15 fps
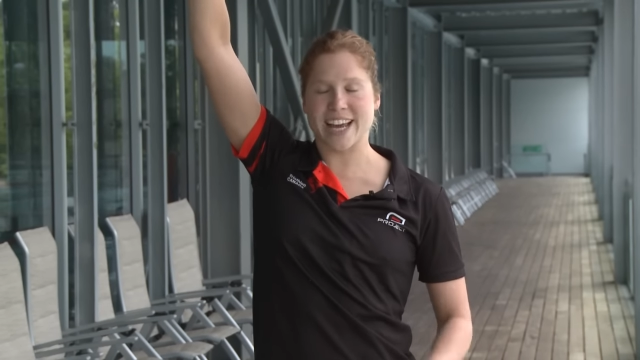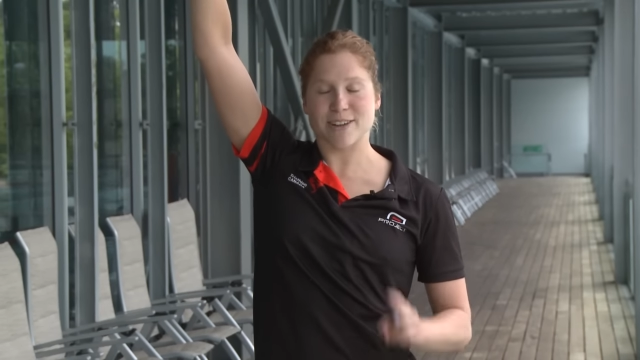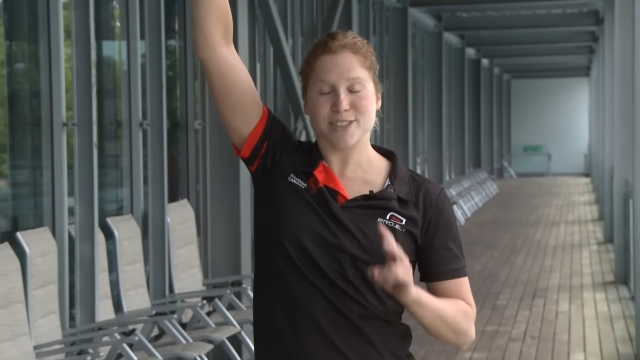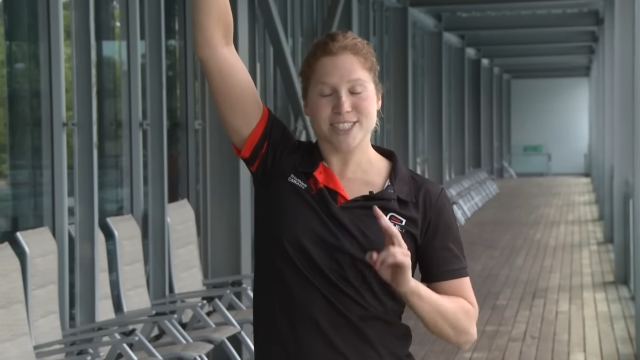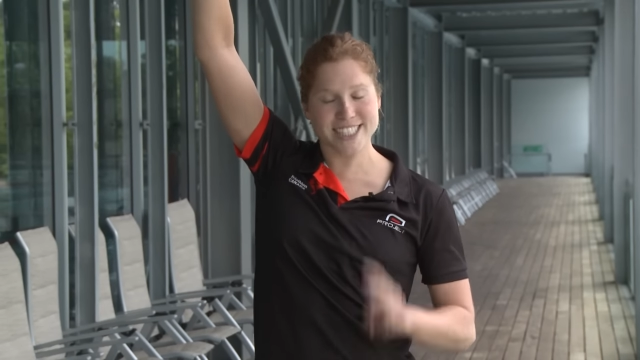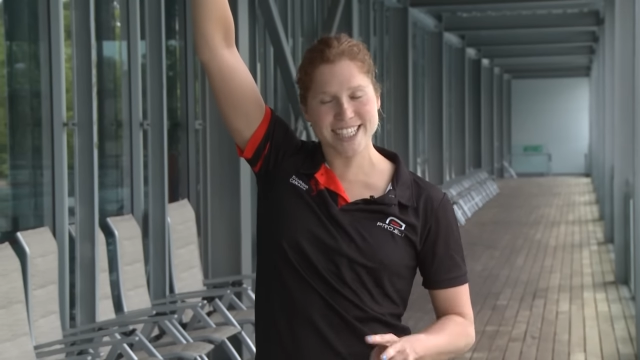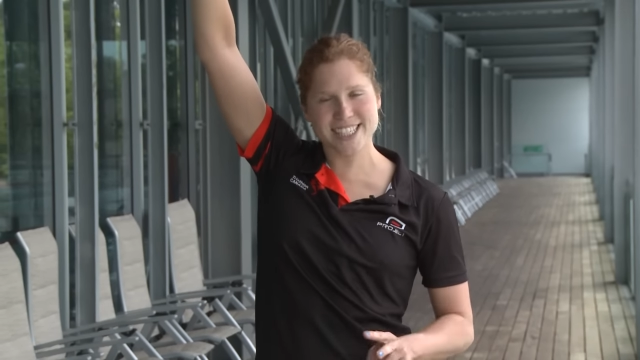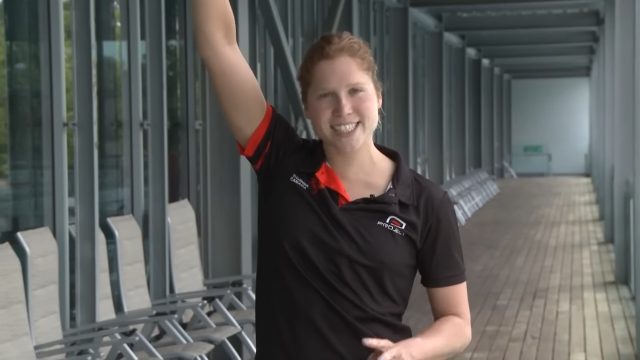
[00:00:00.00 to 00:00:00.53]

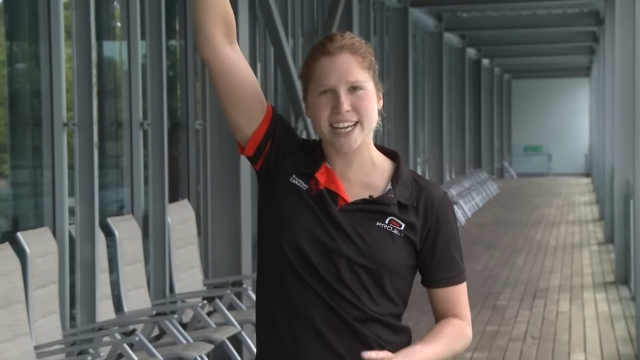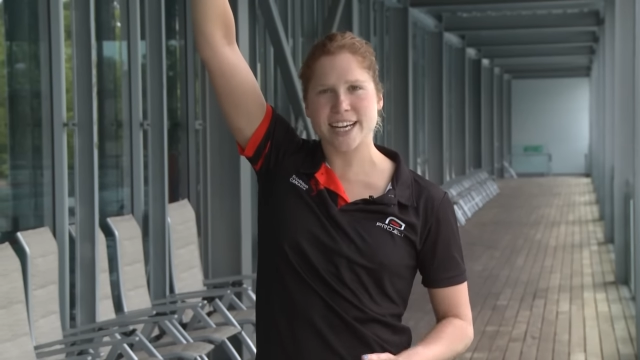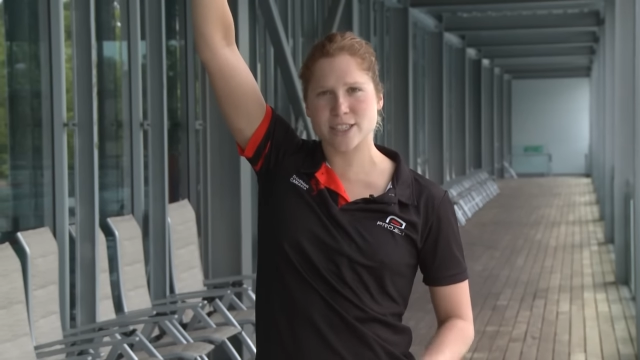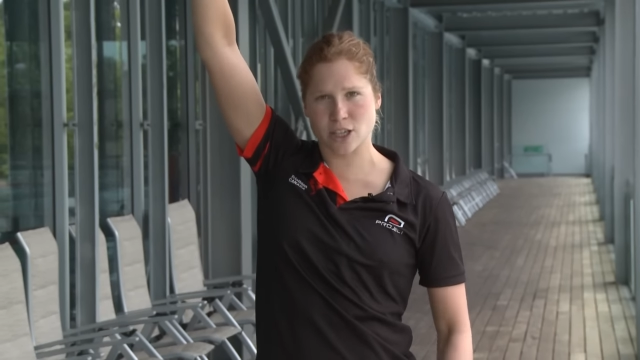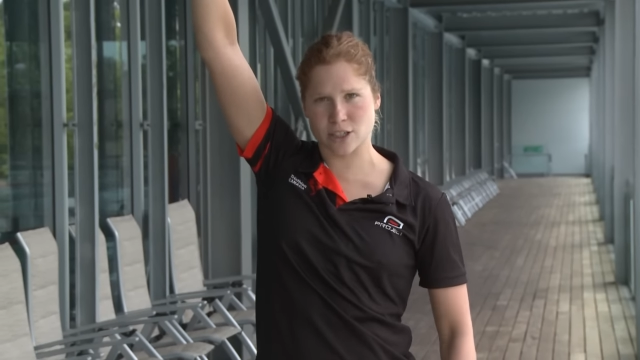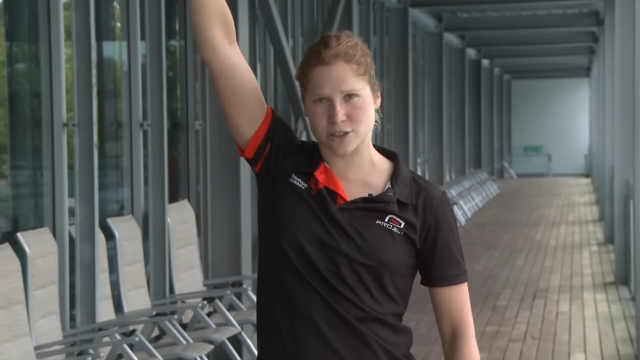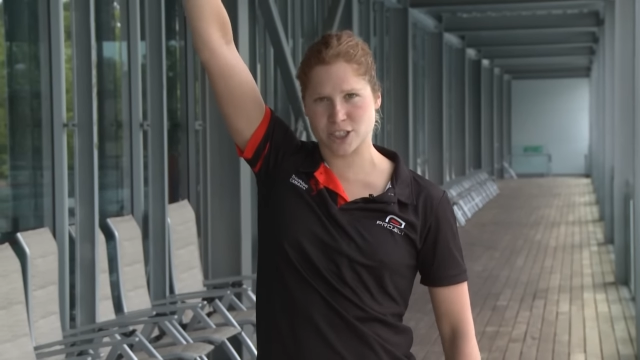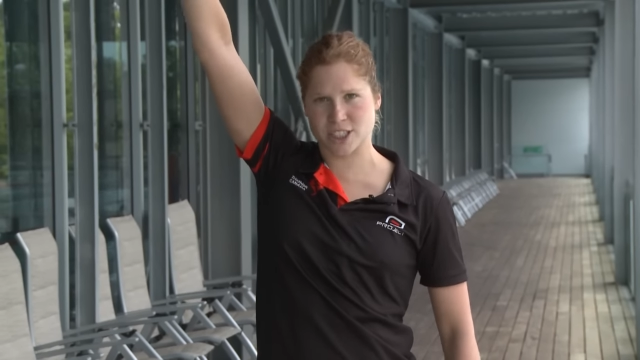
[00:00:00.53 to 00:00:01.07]
six kicks
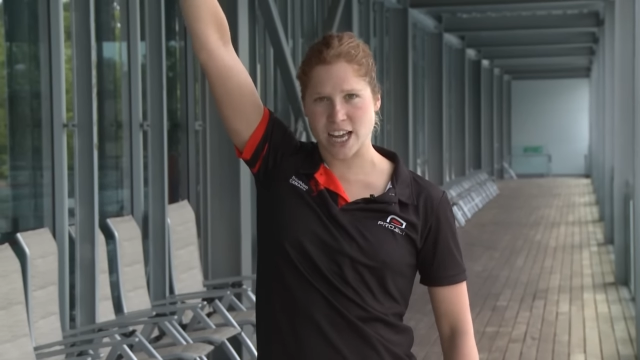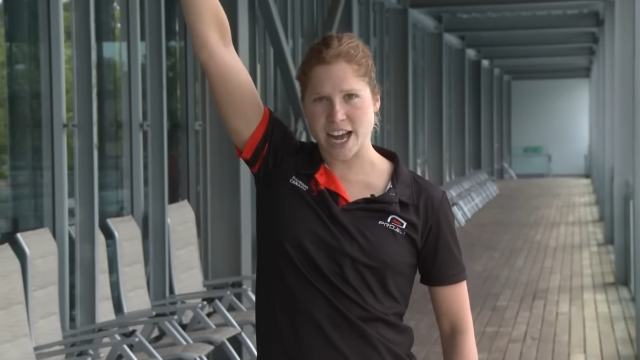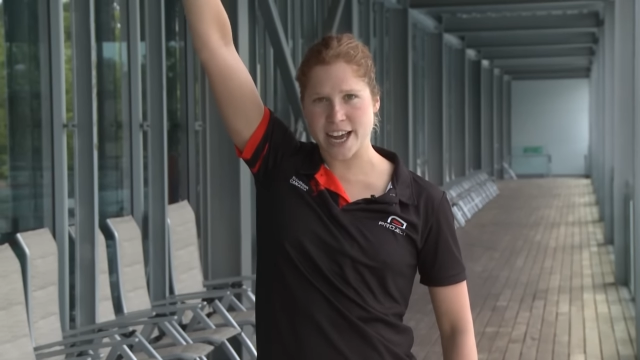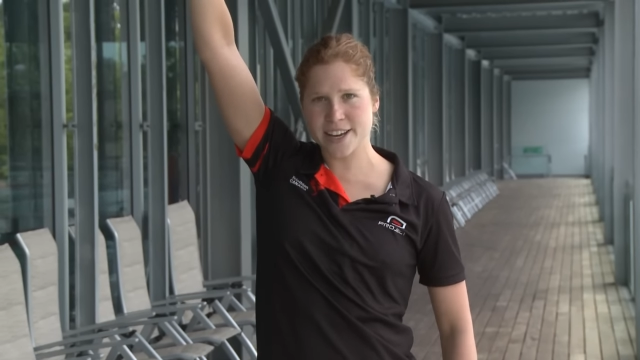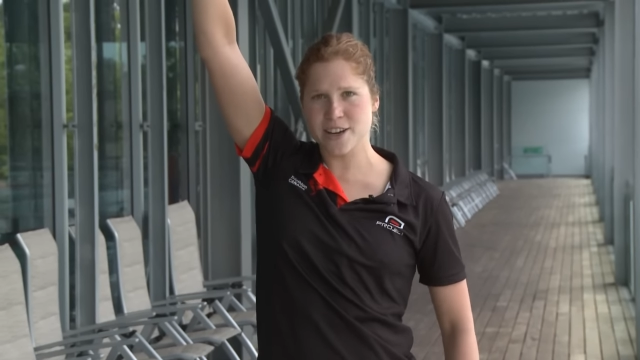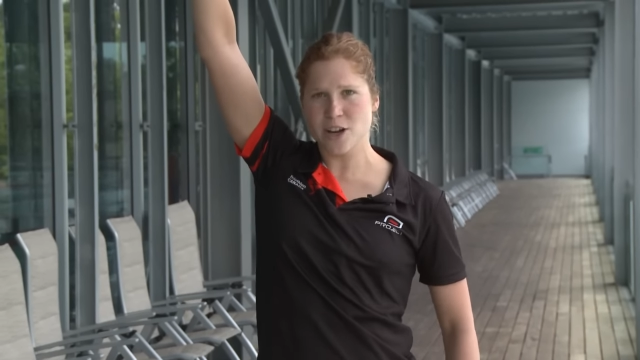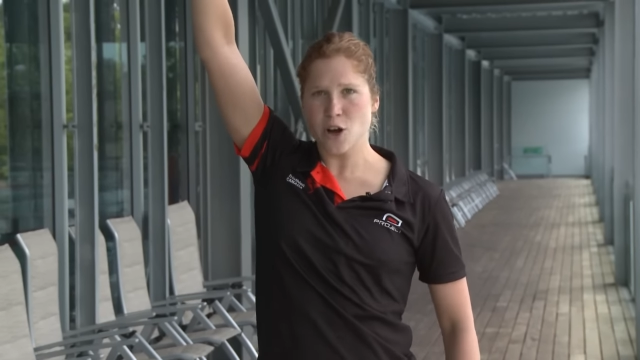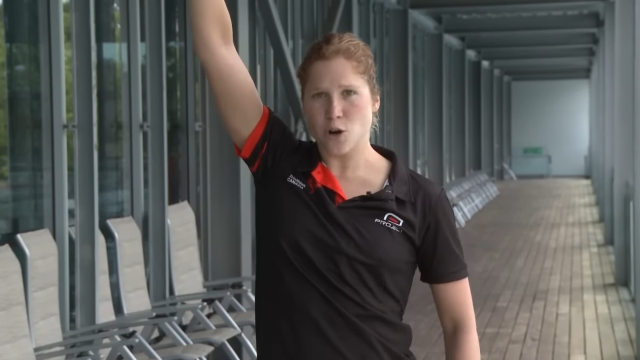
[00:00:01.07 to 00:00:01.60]
on our
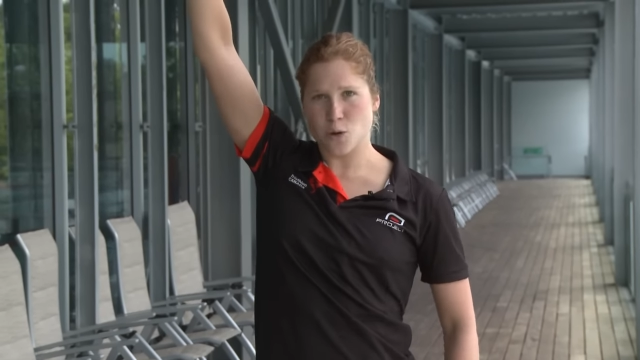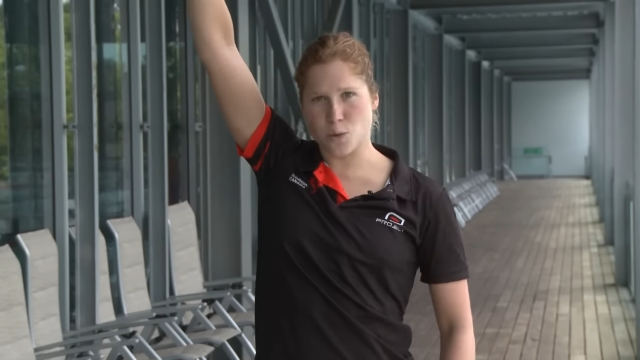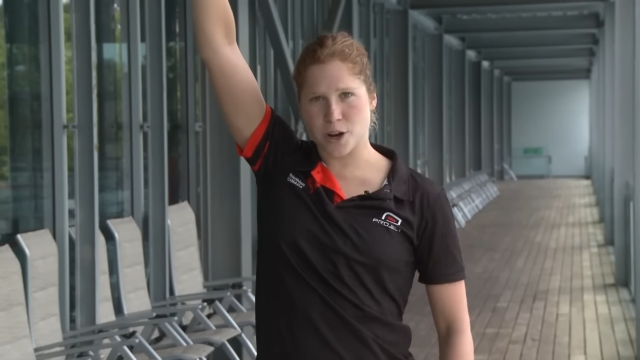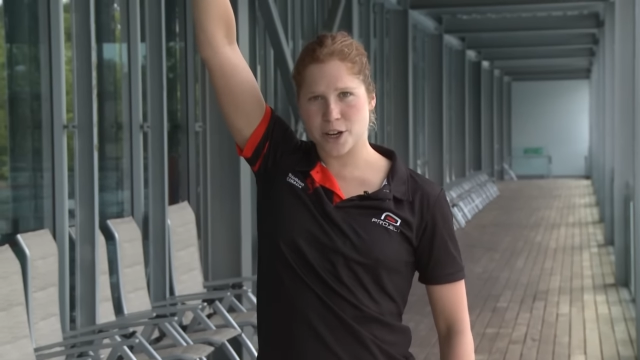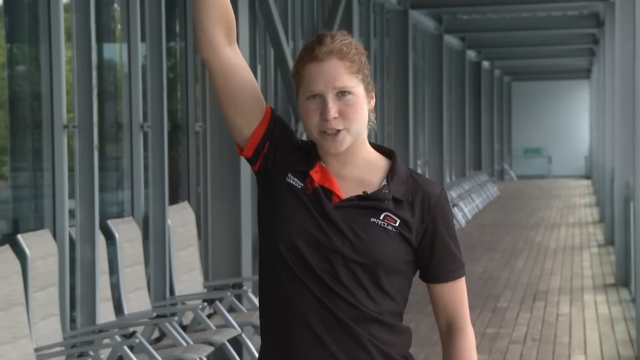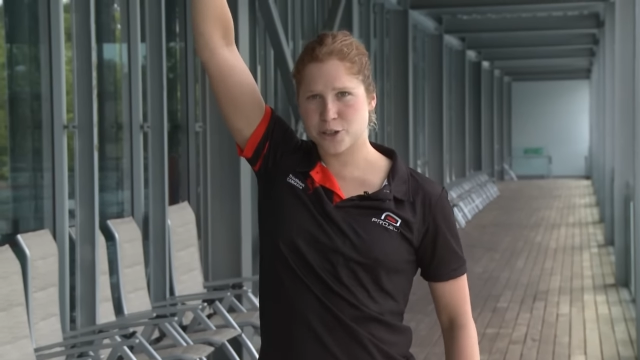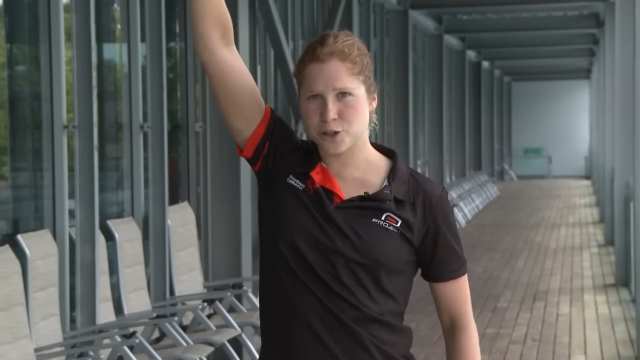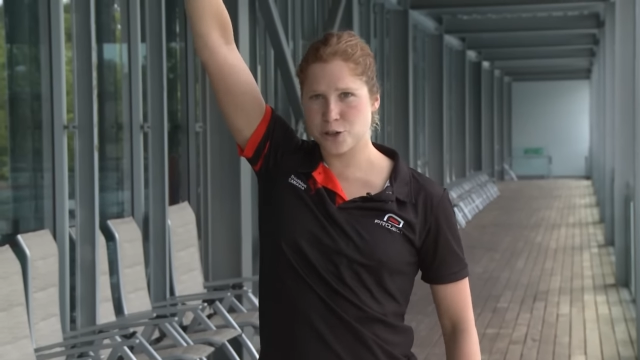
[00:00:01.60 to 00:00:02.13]
side.
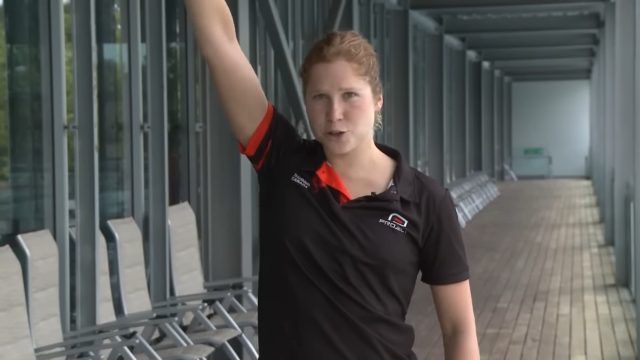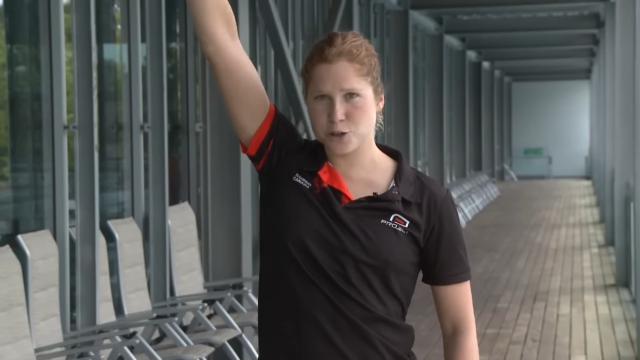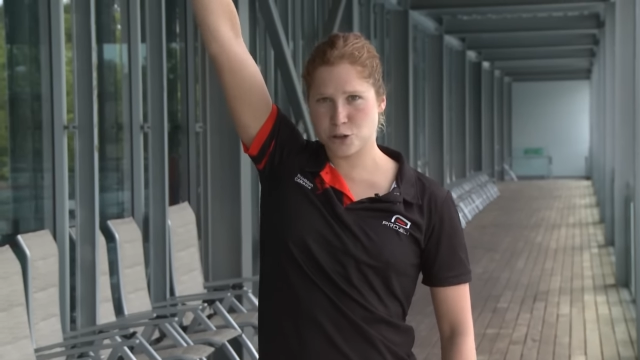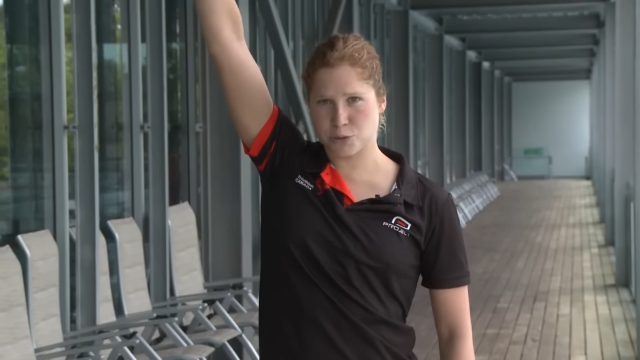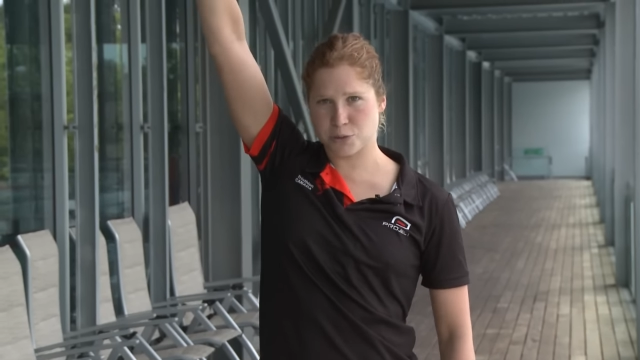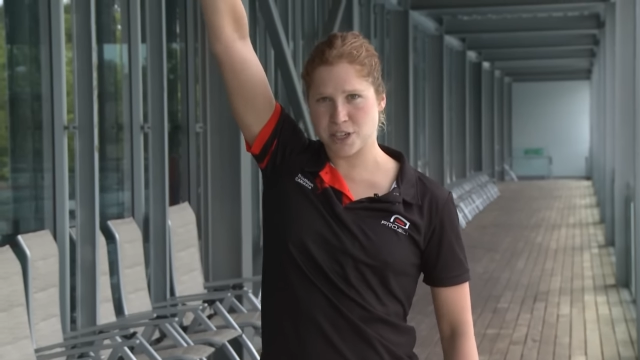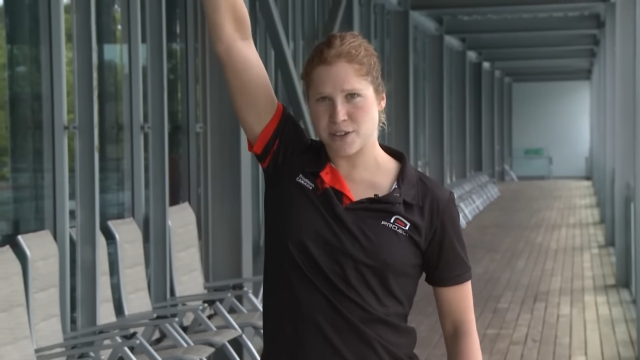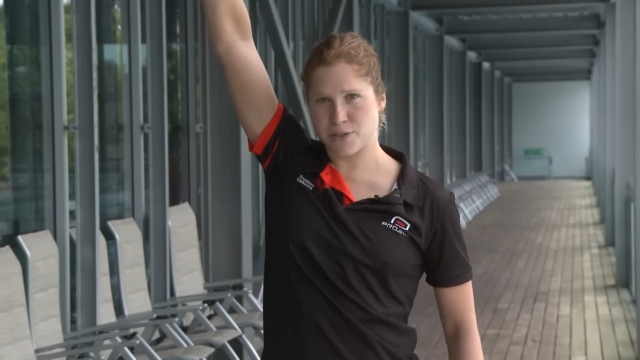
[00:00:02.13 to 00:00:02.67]
1, 2,
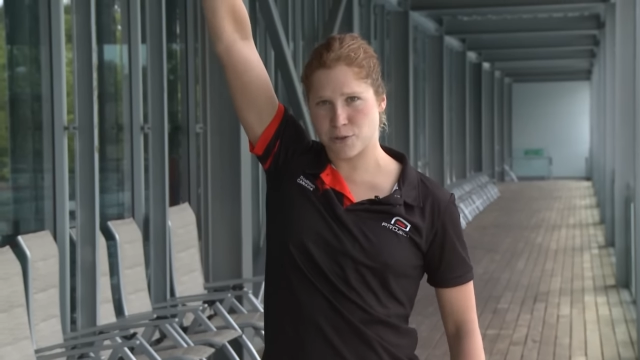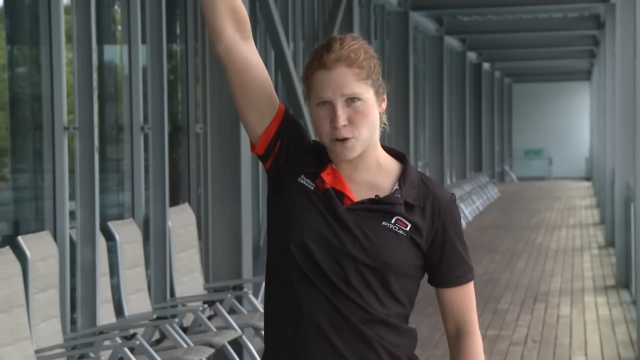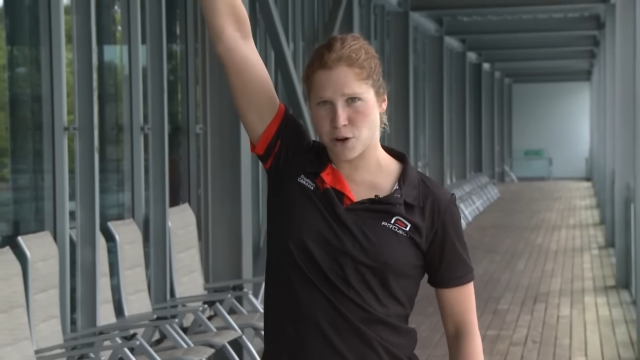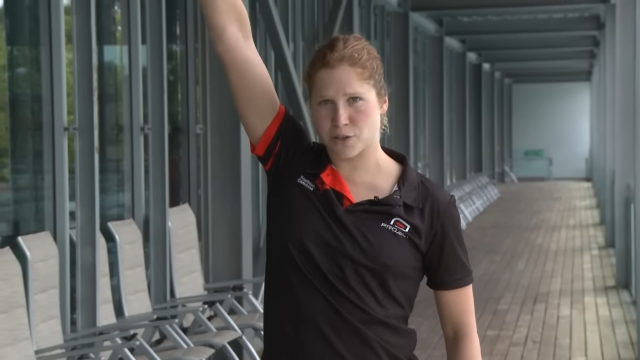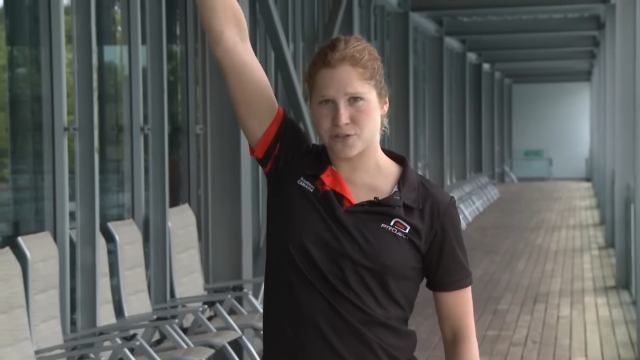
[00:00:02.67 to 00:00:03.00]
3, 4,